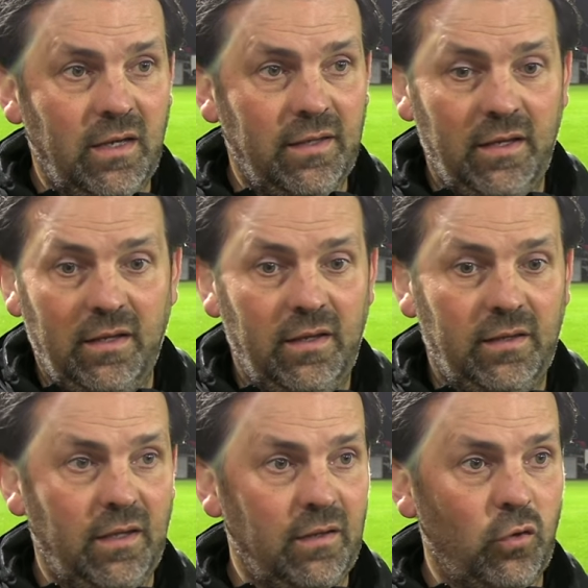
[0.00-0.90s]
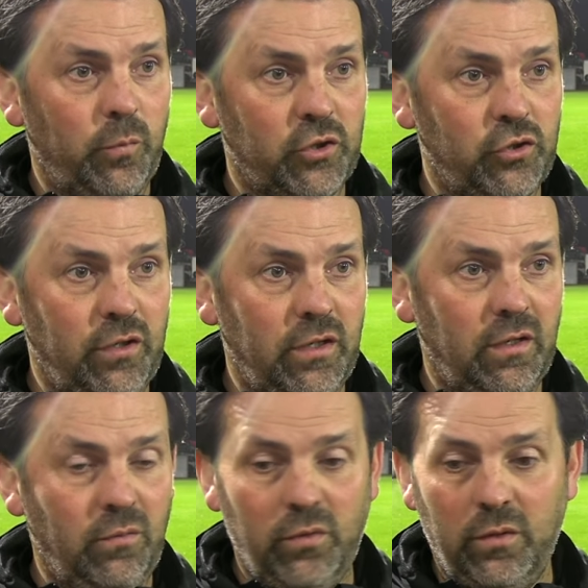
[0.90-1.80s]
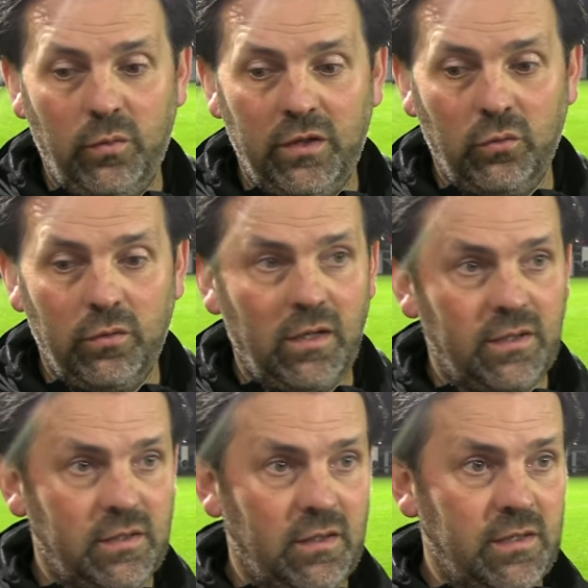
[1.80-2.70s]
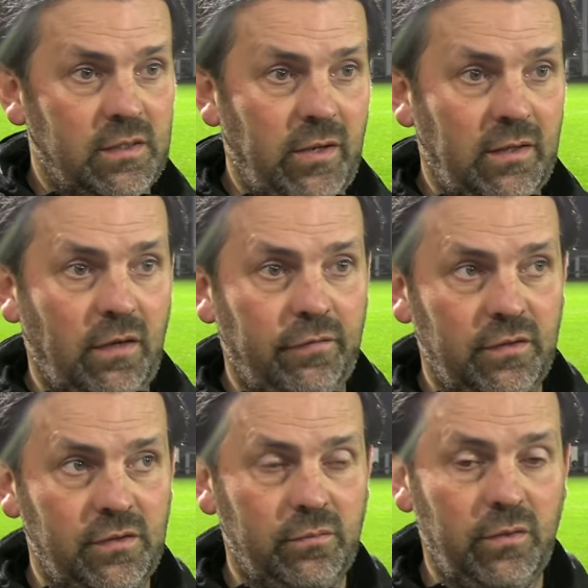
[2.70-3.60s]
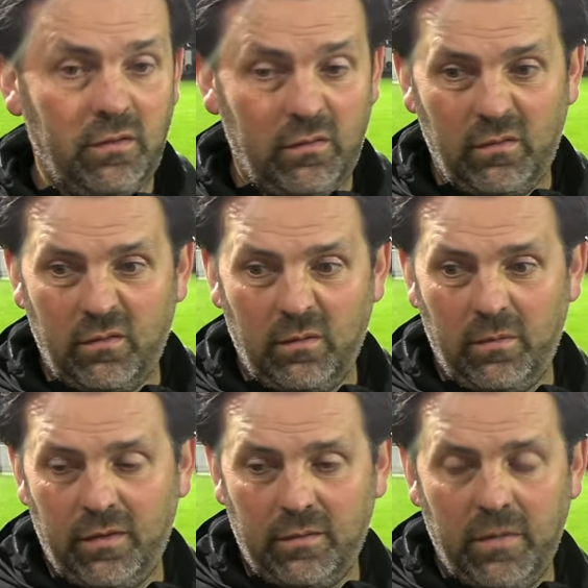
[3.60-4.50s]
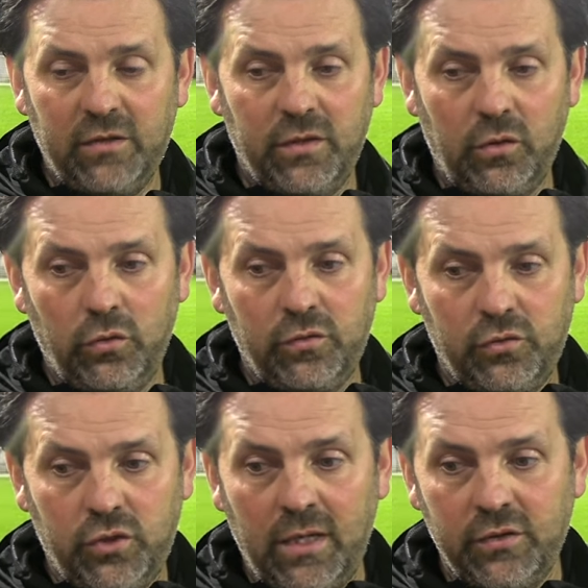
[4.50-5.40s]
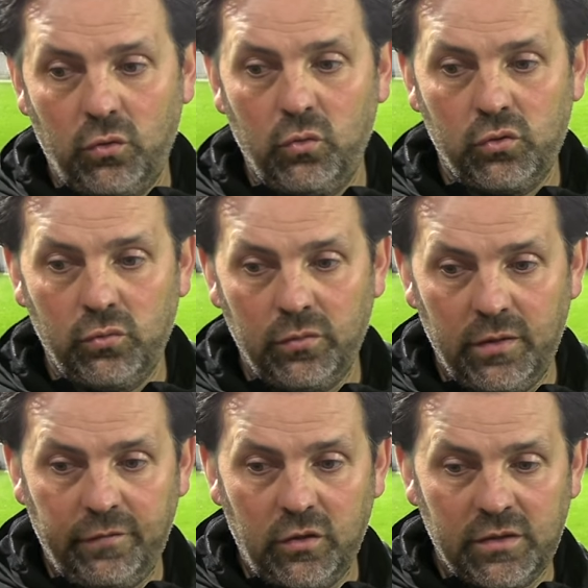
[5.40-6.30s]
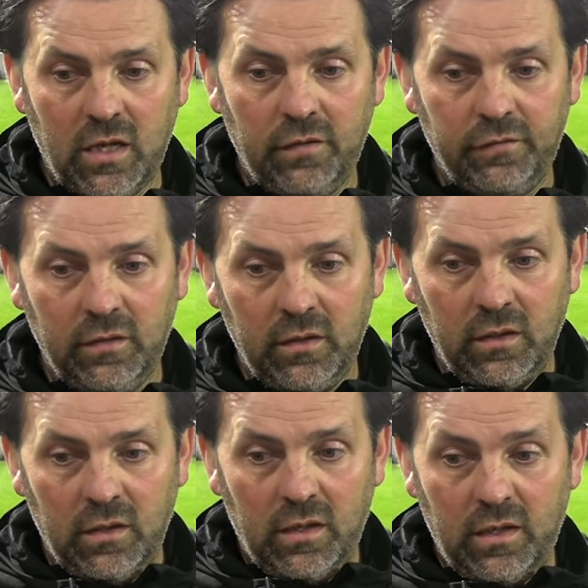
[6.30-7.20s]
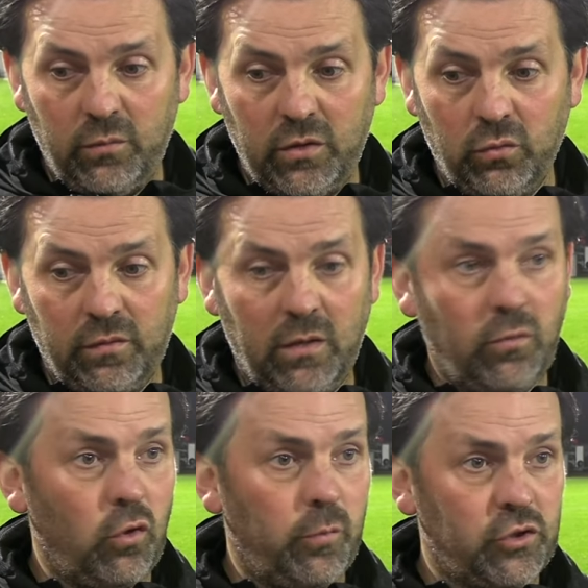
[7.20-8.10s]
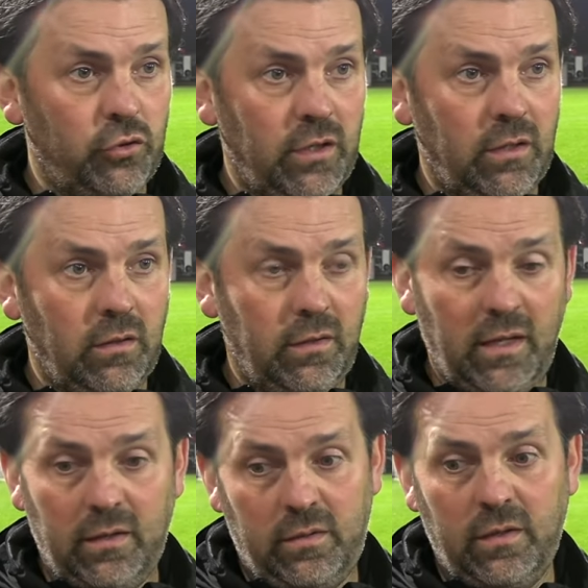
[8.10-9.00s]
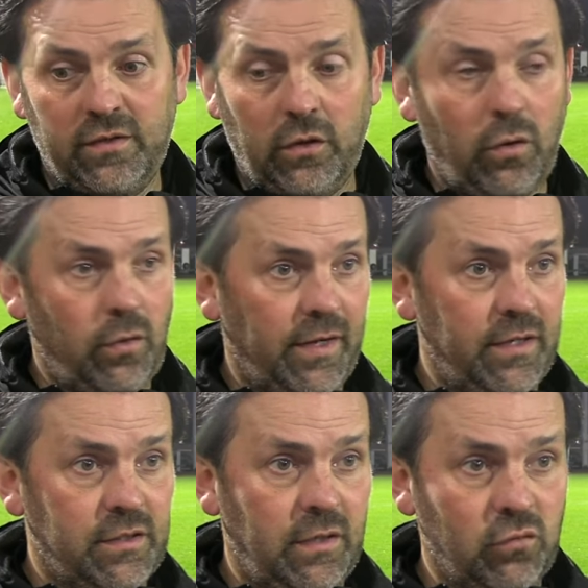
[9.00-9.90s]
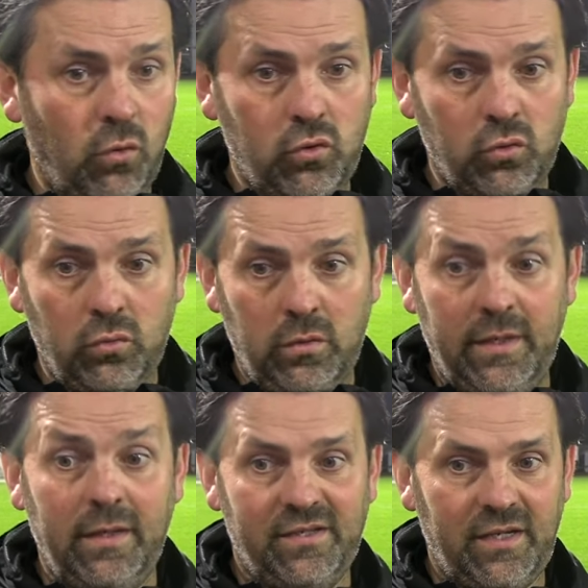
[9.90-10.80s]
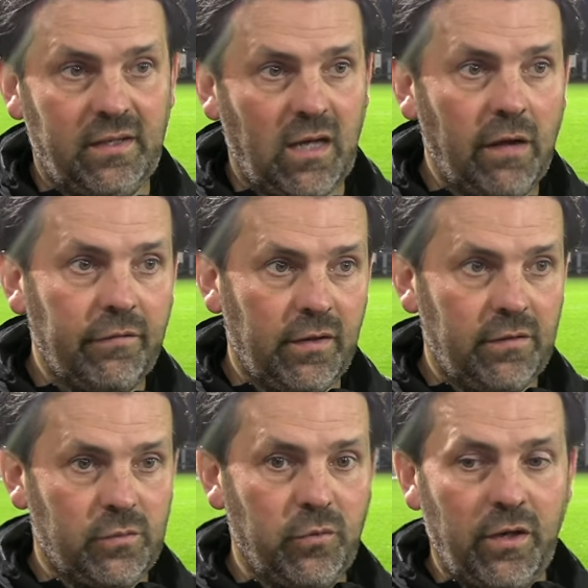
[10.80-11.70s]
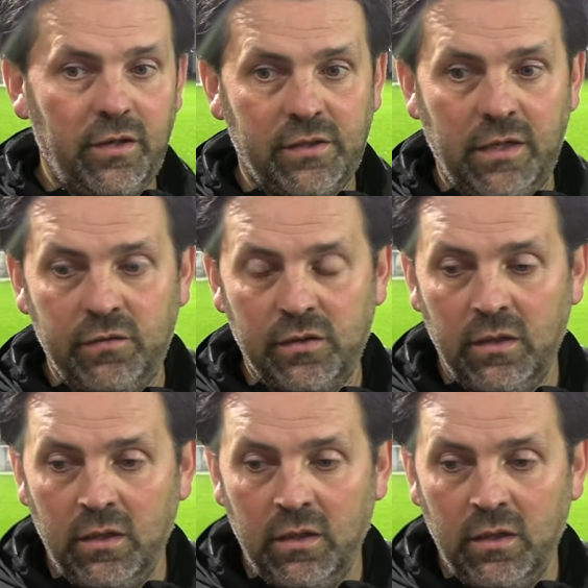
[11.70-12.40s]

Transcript: Yeah, they take their opportunity and we don't. That's the big difference. I think Mitch had a good chance also in the first half, and then we don't take our opportunity, and Nick has a couple of great saves also, and then the second half he has some great saves.